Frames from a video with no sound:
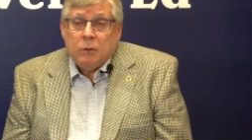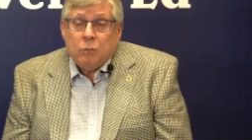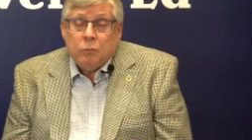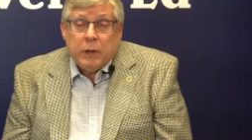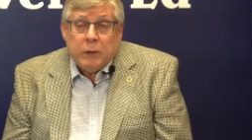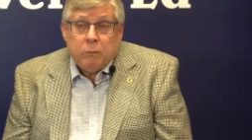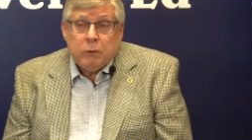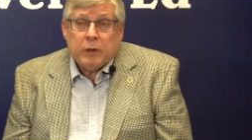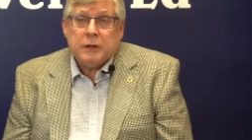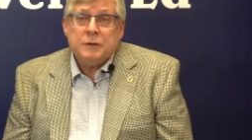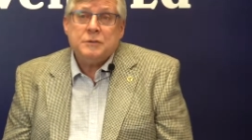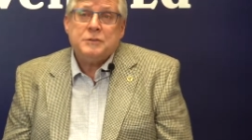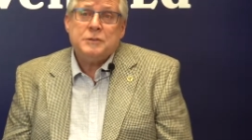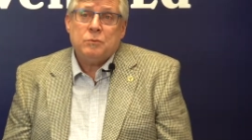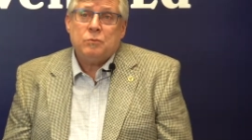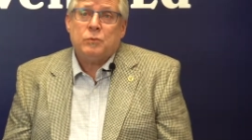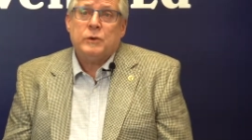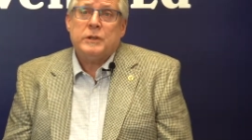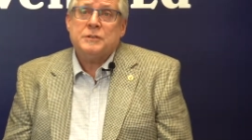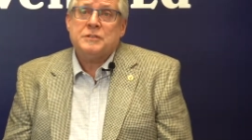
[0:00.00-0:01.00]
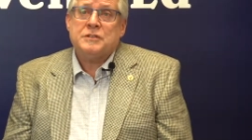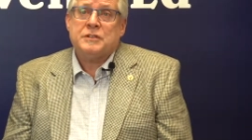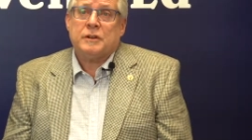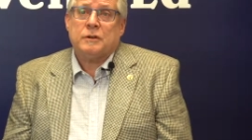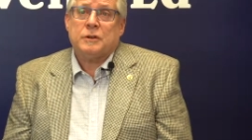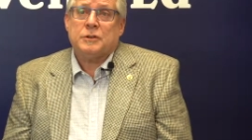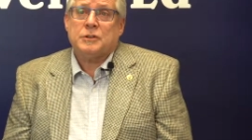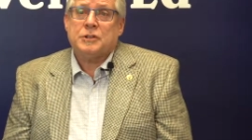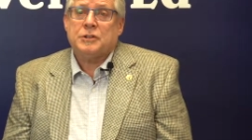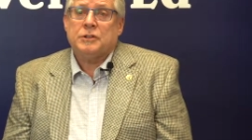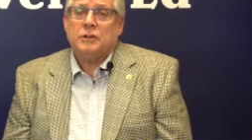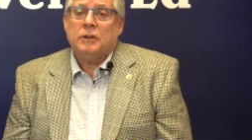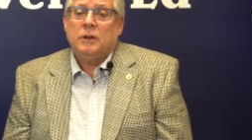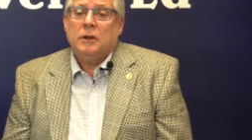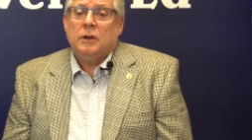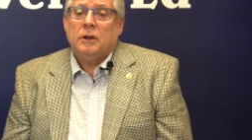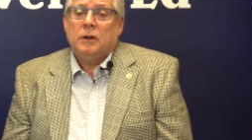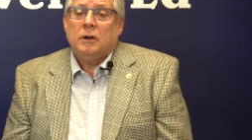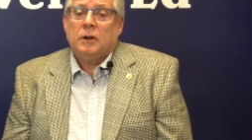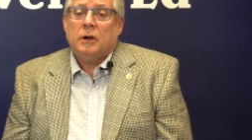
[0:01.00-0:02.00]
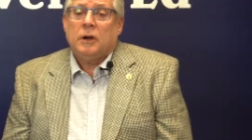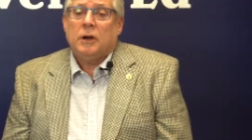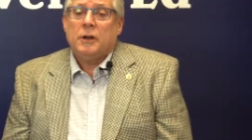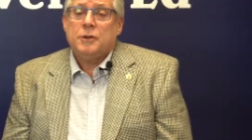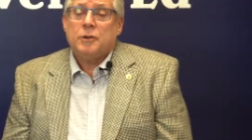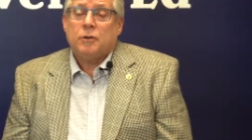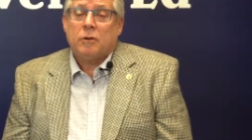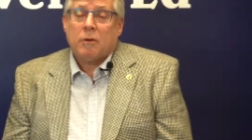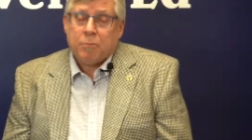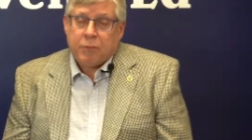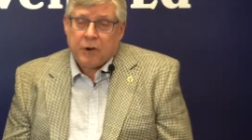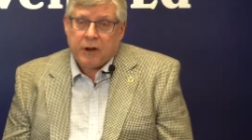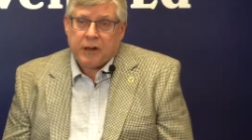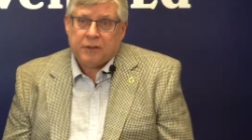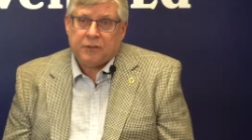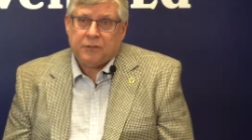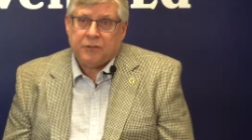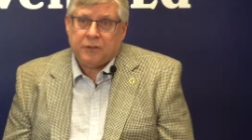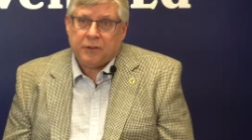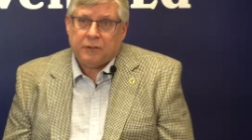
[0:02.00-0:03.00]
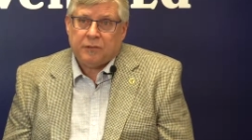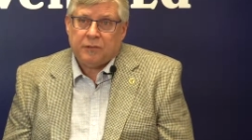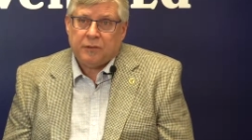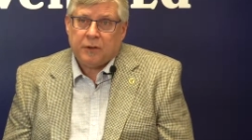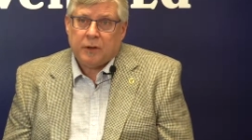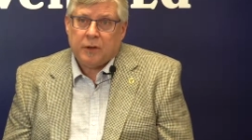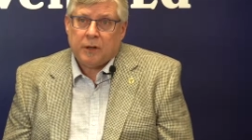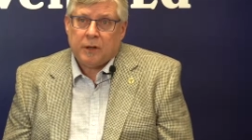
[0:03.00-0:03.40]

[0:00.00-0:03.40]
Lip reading: we want to do research on your apprentices.